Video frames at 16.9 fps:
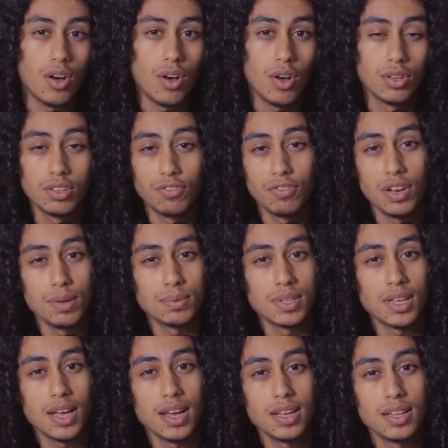On the flip
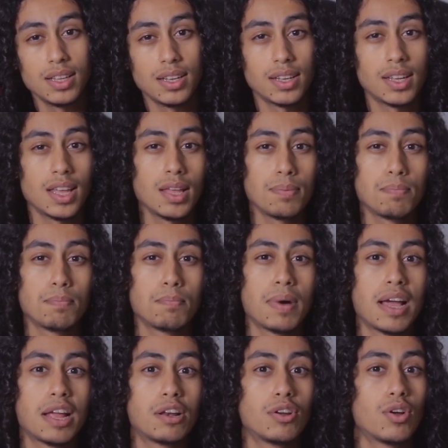side, Keap
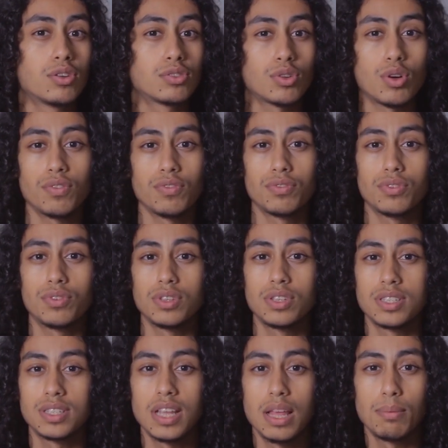might not offer
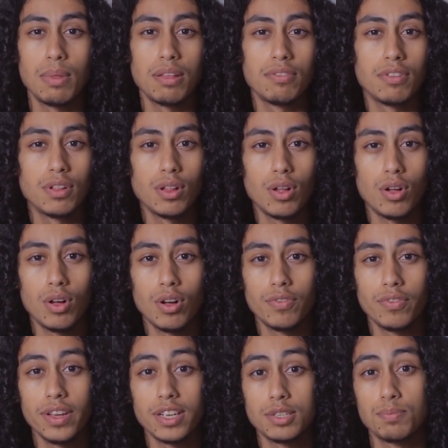the same level
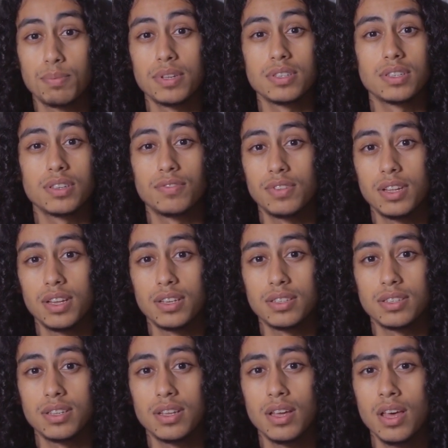of
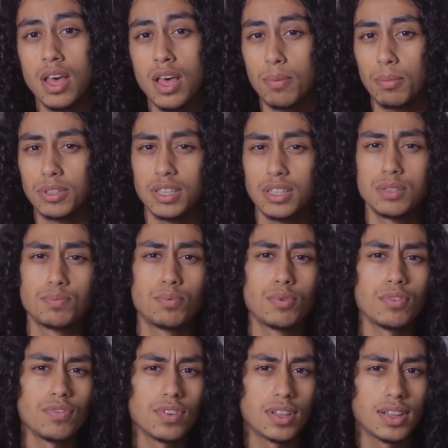expensiveness, but it's
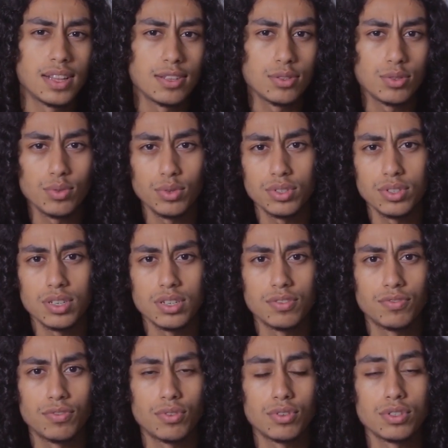perfectly
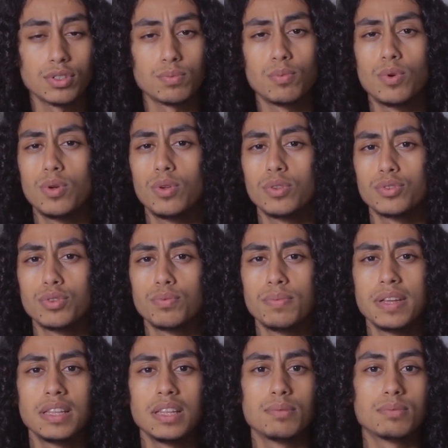suited for small to
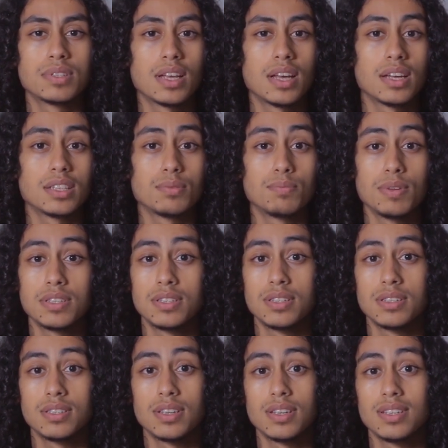medium-sized
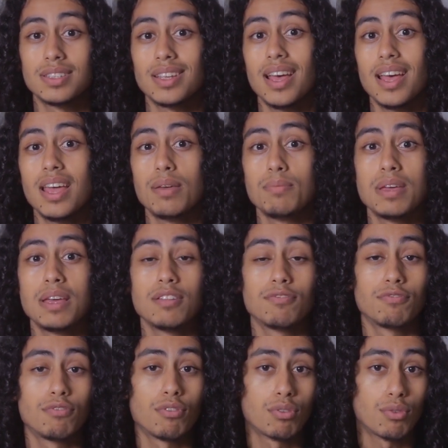businesses
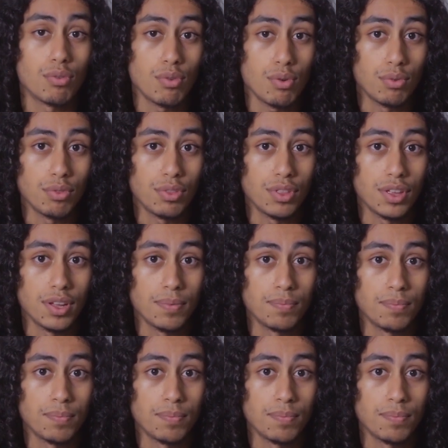aiming for growth.